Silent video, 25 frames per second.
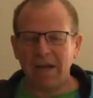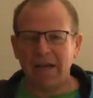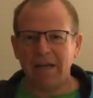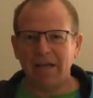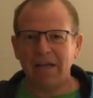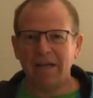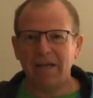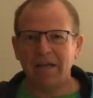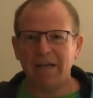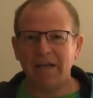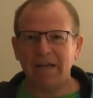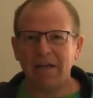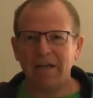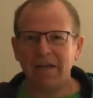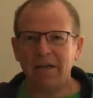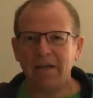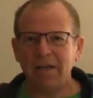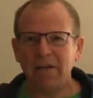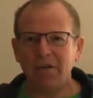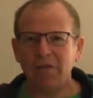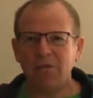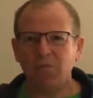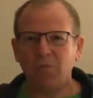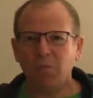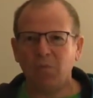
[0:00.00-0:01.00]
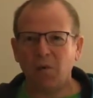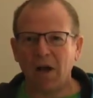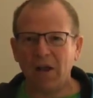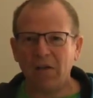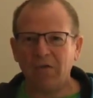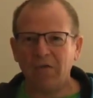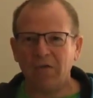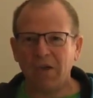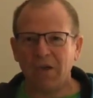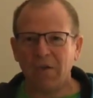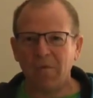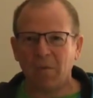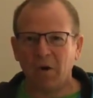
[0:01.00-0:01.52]
and it is
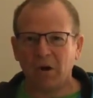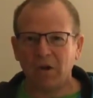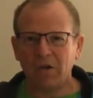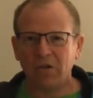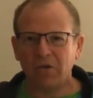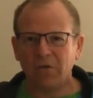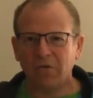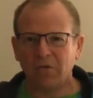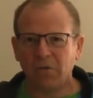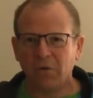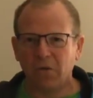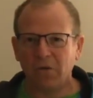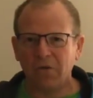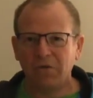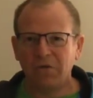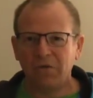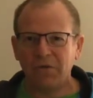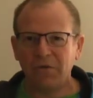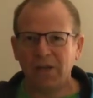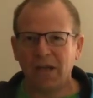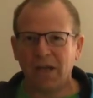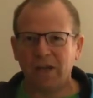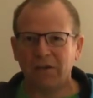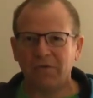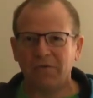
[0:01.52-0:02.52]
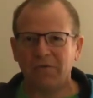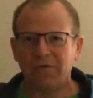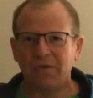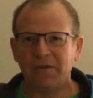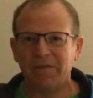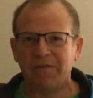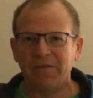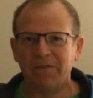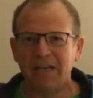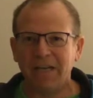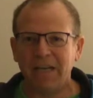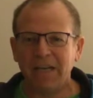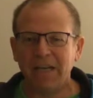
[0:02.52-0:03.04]
Wednesday, March the 4th,
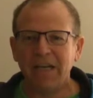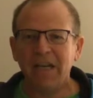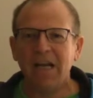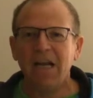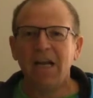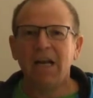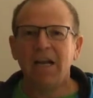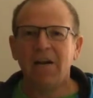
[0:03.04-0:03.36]
2015.